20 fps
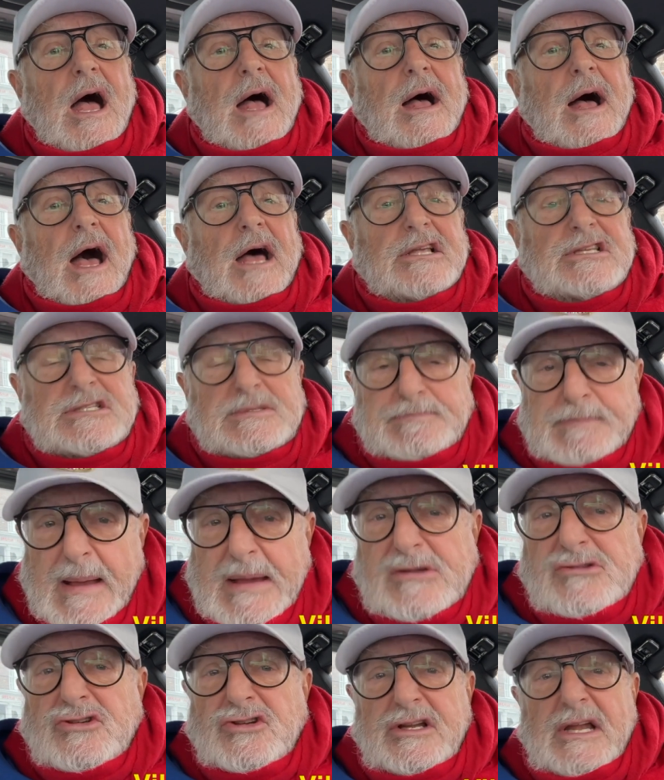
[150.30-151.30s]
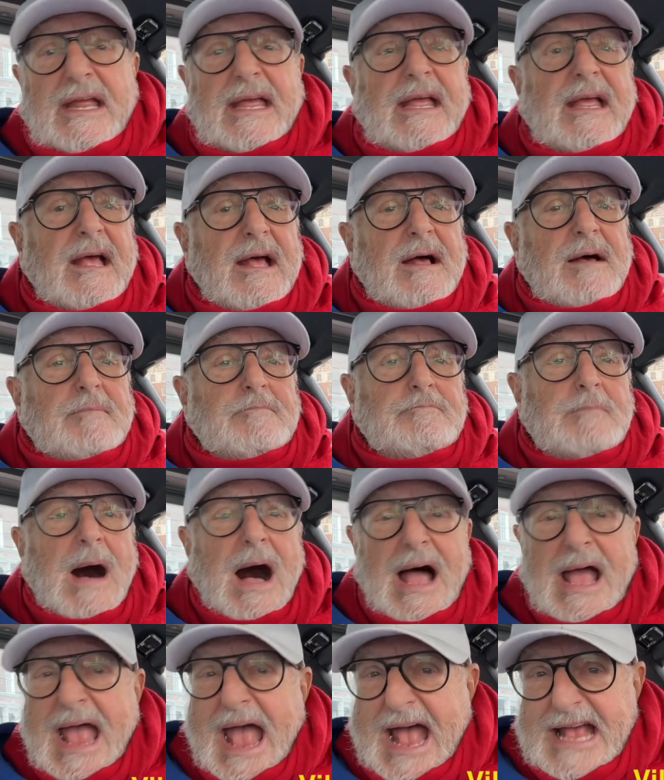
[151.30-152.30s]
especially
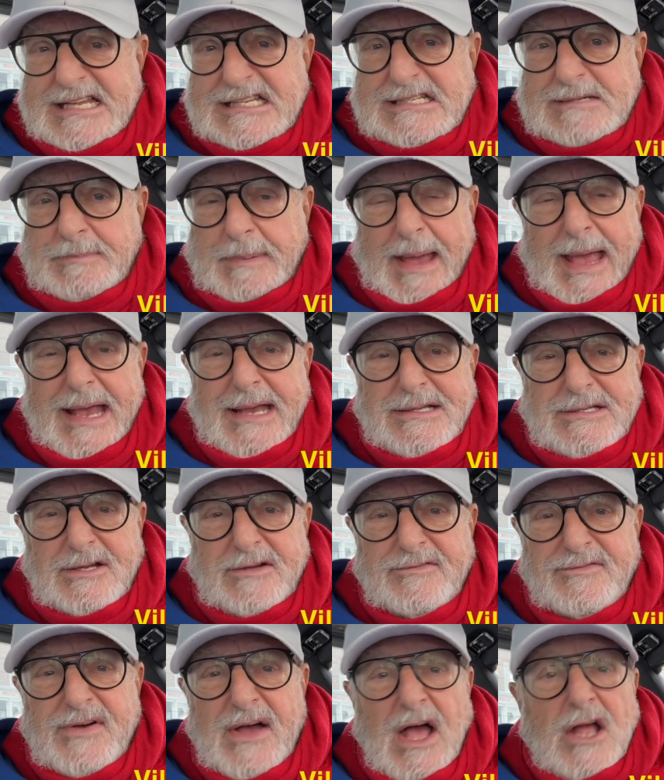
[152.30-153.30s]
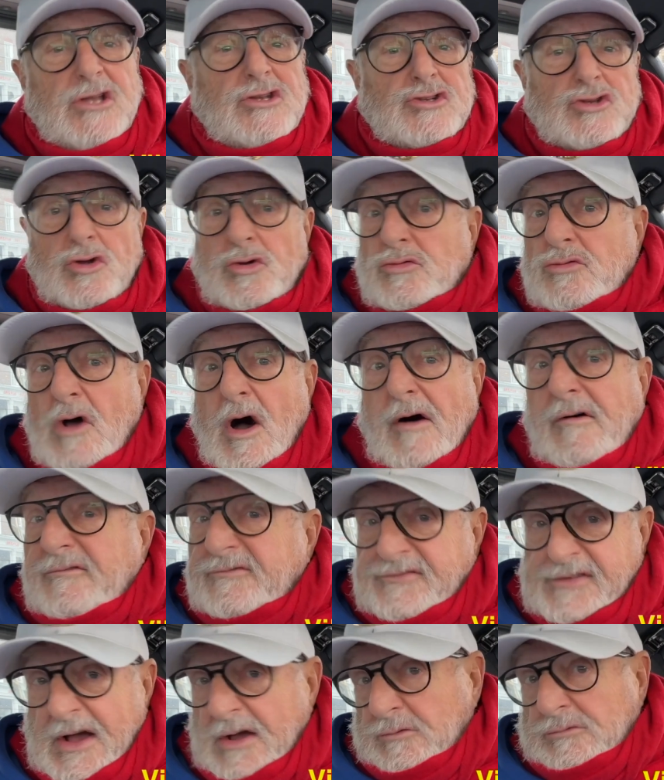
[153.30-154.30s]
my aspect of do not
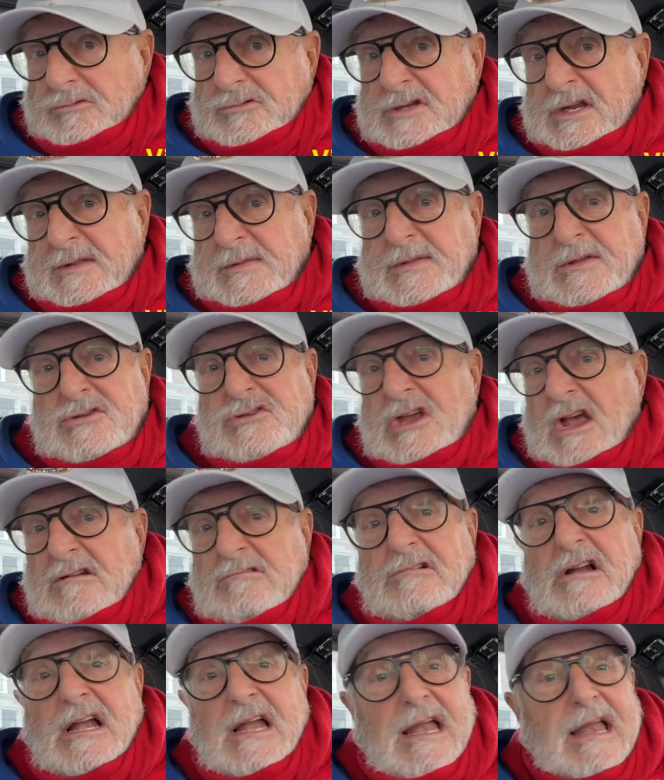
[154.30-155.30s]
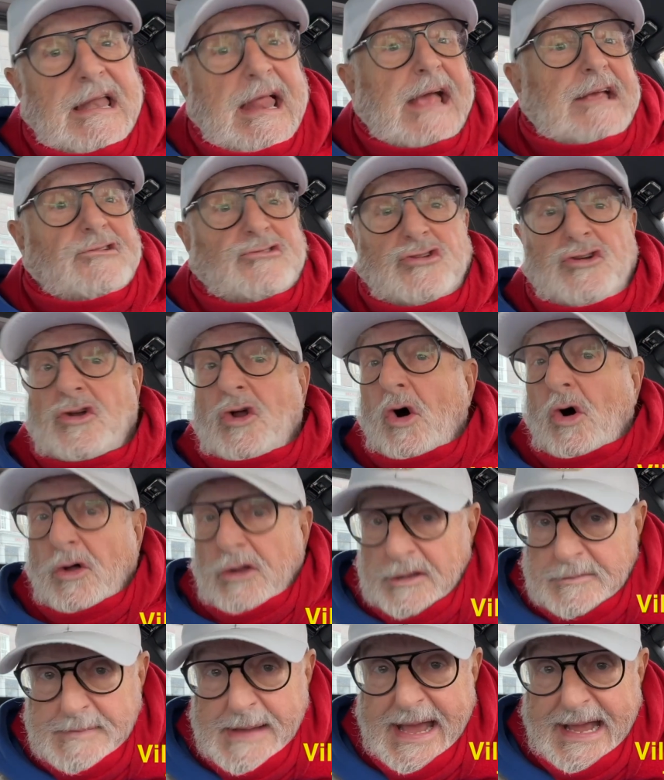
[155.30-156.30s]
vote in the general election or
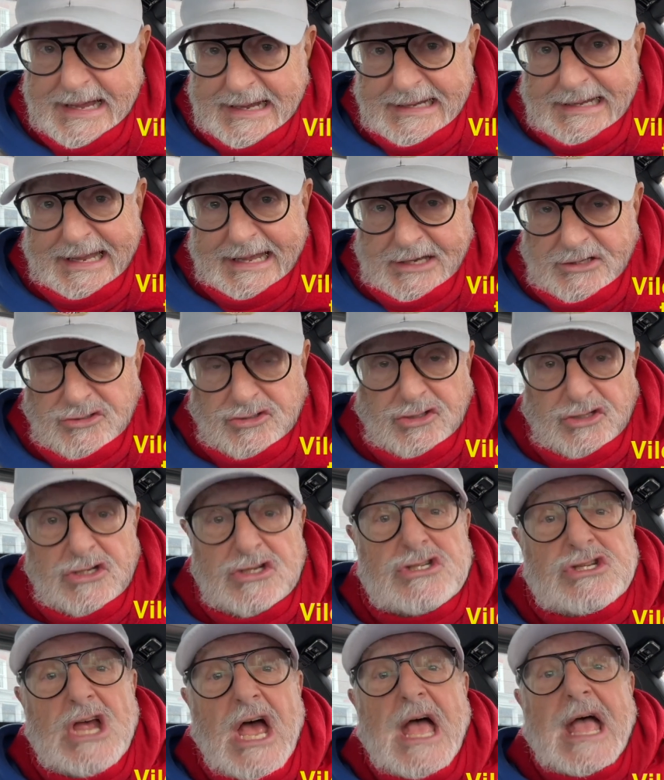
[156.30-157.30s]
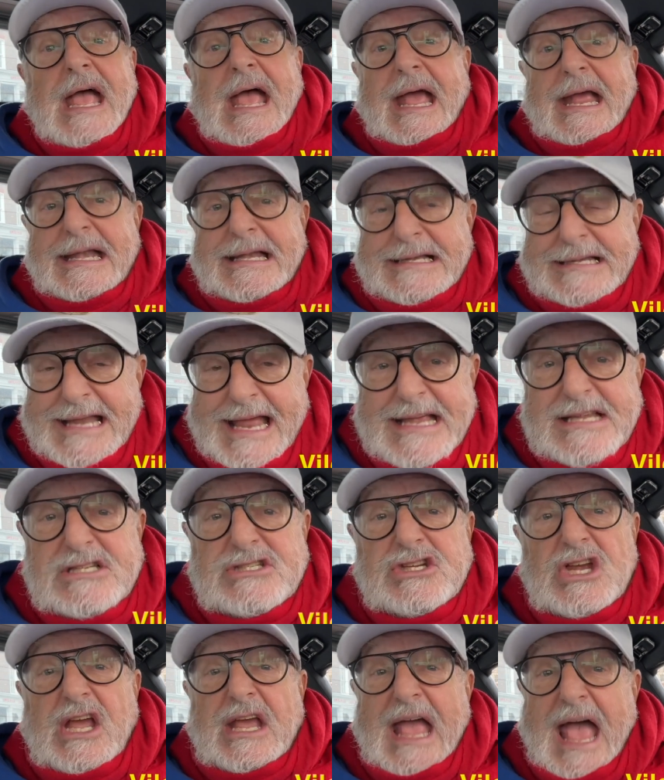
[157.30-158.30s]
the May elections unless
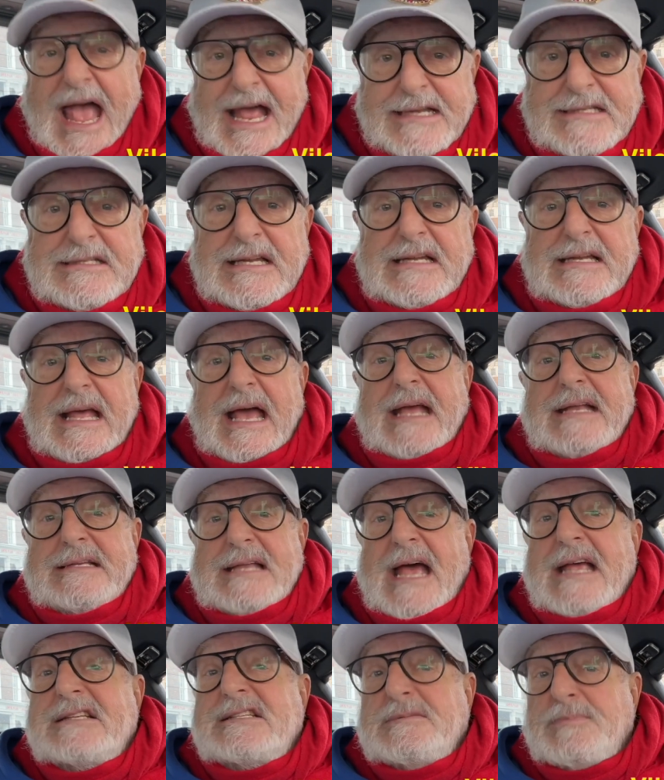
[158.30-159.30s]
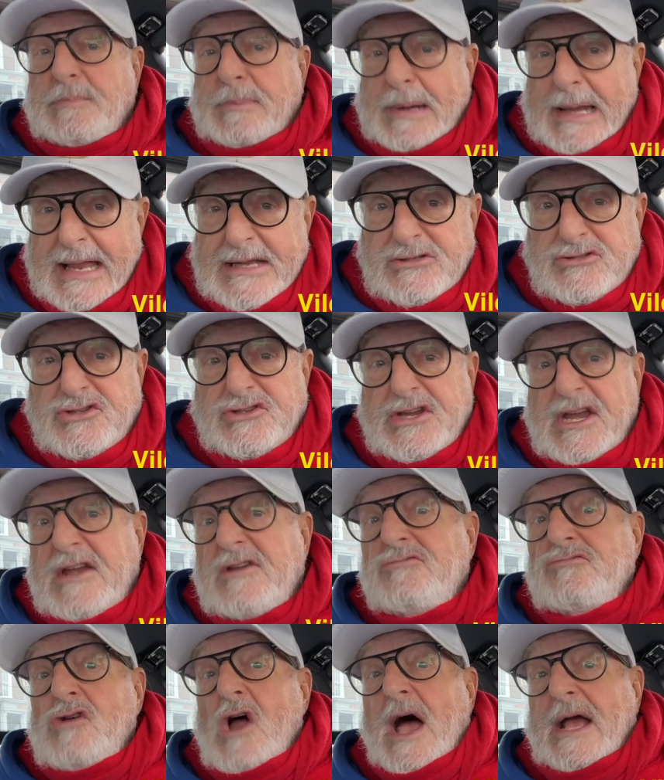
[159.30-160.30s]
a candidate has pledged
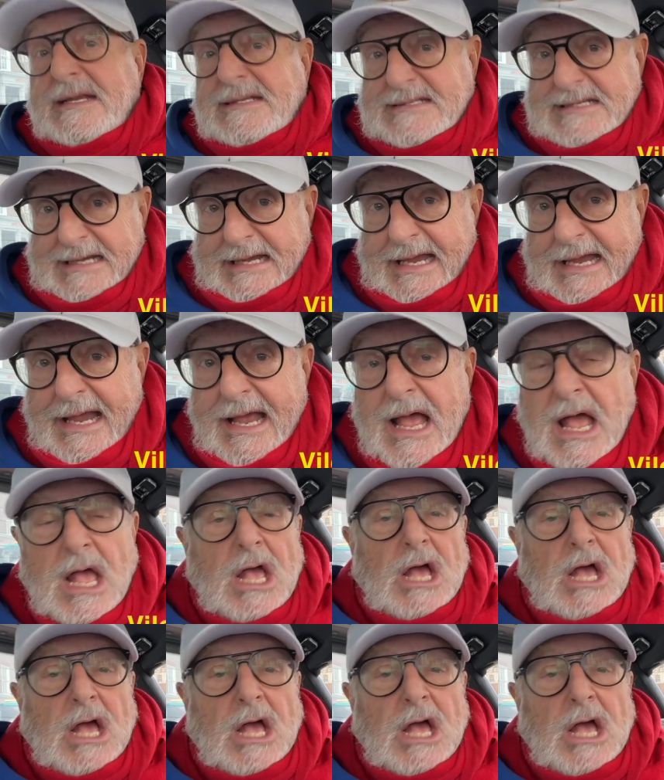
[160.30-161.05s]
in writing